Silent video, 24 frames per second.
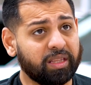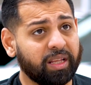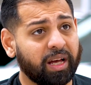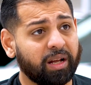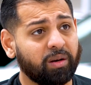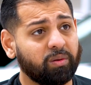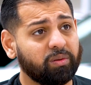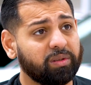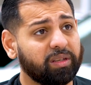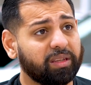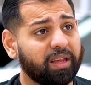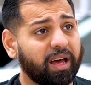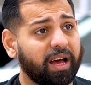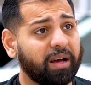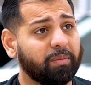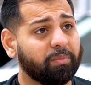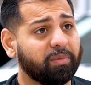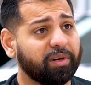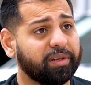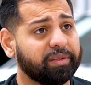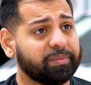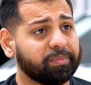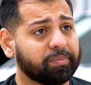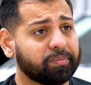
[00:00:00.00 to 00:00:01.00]
Not only
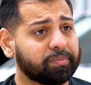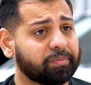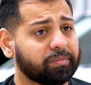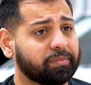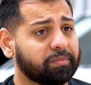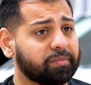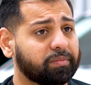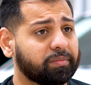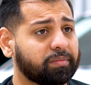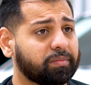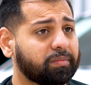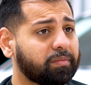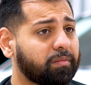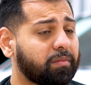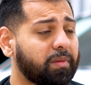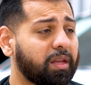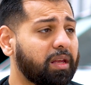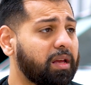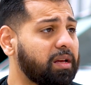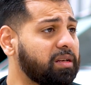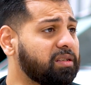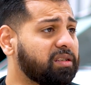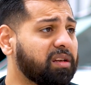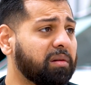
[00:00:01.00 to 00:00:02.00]
that, but
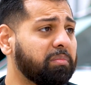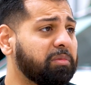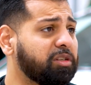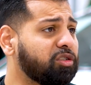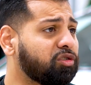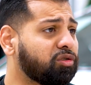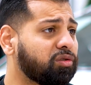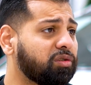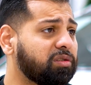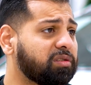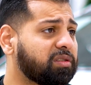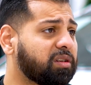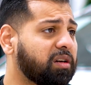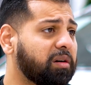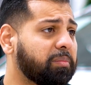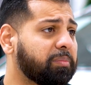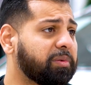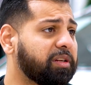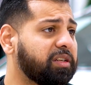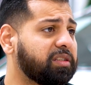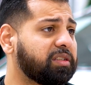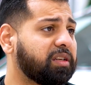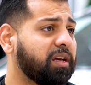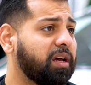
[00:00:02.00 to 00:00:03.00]
some insurance
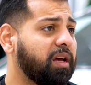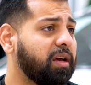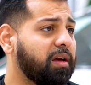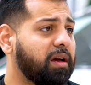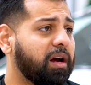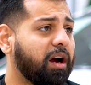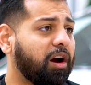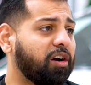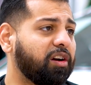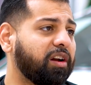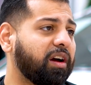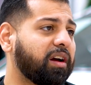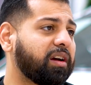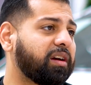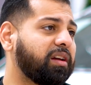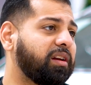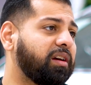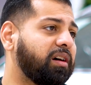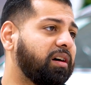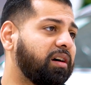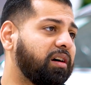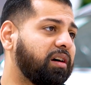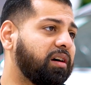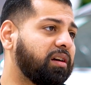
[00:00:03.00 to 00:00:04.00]
companies are not
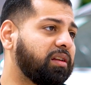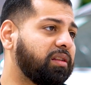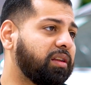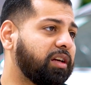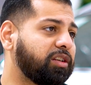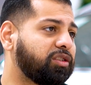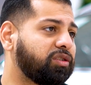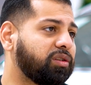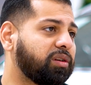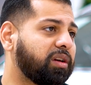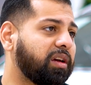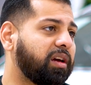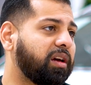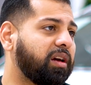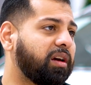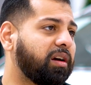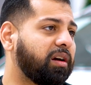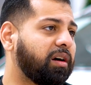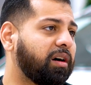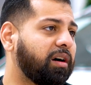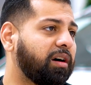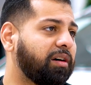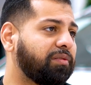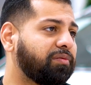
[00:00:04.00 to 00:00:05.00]
gonna let you
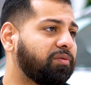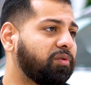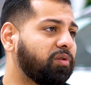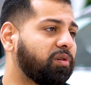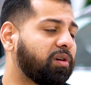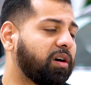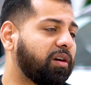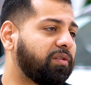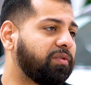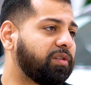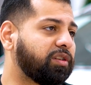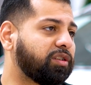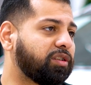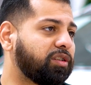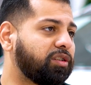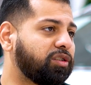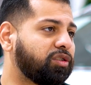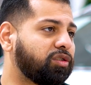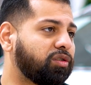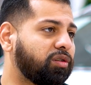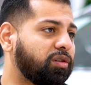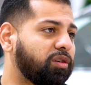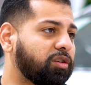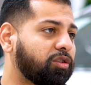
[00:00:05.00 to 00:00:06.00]
get full coverage
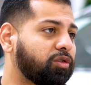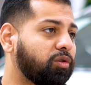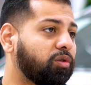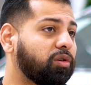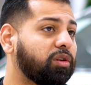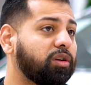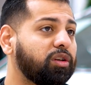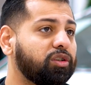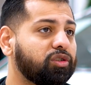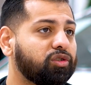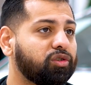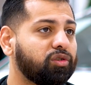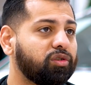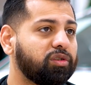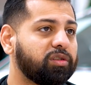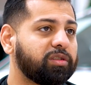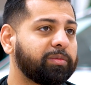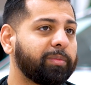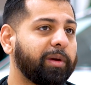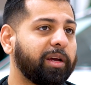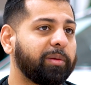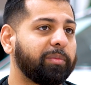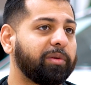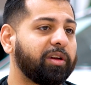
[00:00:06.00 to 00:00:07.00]
insurance, or the
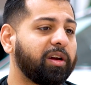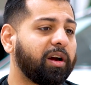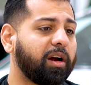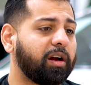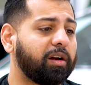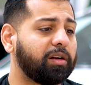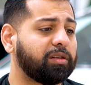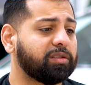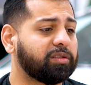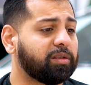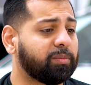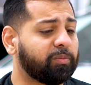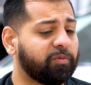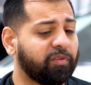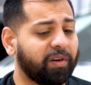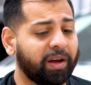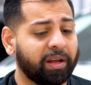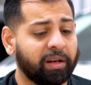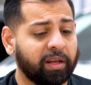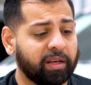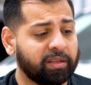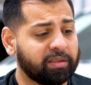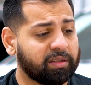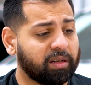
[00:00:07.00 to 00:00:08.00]
insurance might be higher. Some
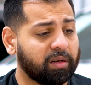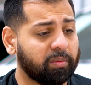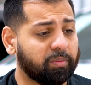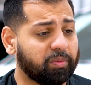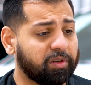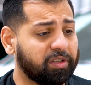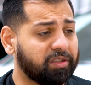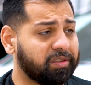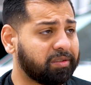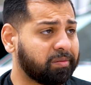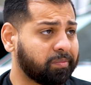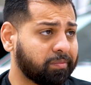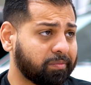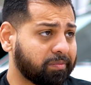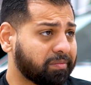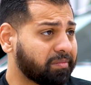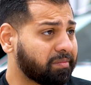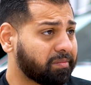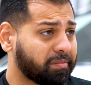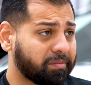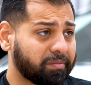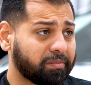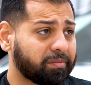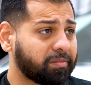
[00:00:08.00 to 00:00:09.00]
finance companies,
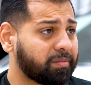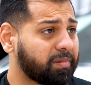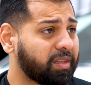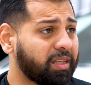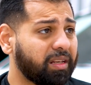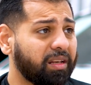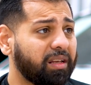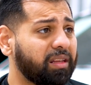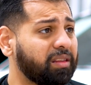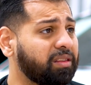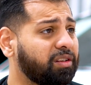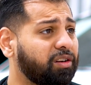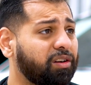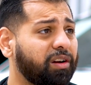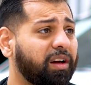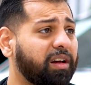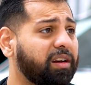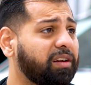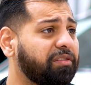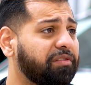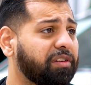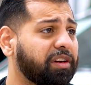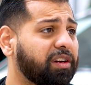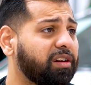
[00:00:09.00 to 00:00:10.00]
they're
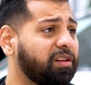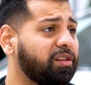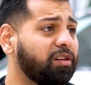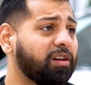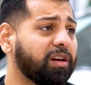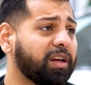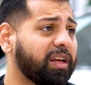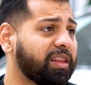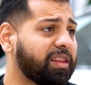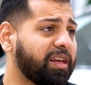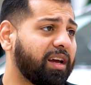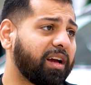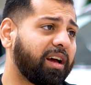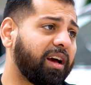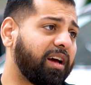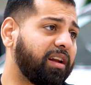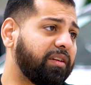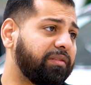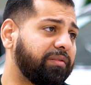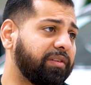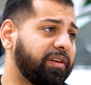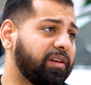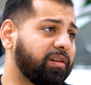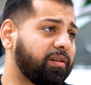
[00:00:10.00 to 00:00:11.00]
not even gonna look at that
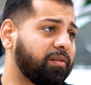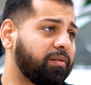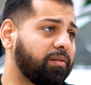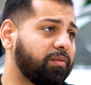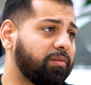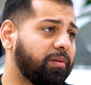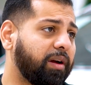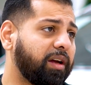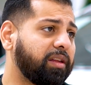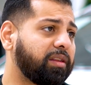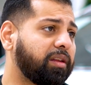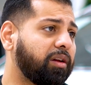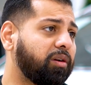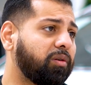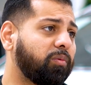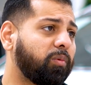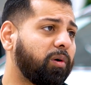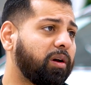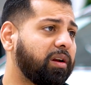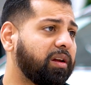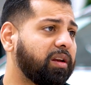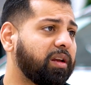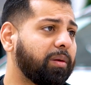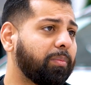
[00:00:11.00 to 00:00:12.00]
kind of vehicle, right? They
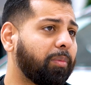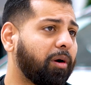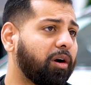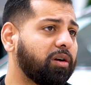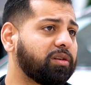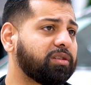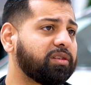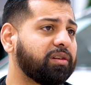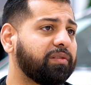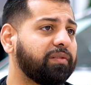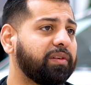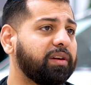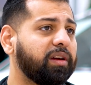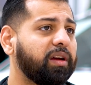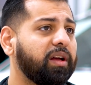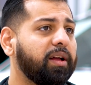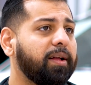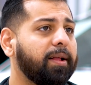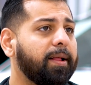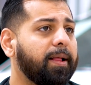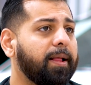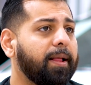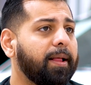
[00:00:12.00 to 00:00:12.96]
don't want any parts of it.